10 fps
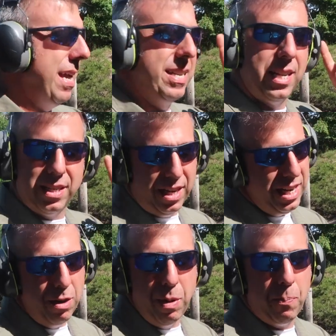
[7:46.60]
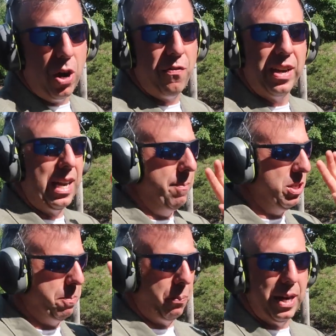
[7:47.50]
it doesn't need to be perfect. I'm
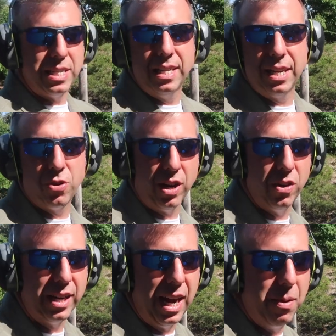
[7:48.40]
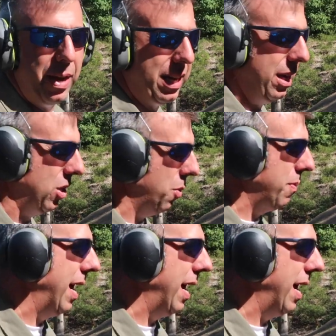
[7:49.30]
just pressing that trigger again, making it go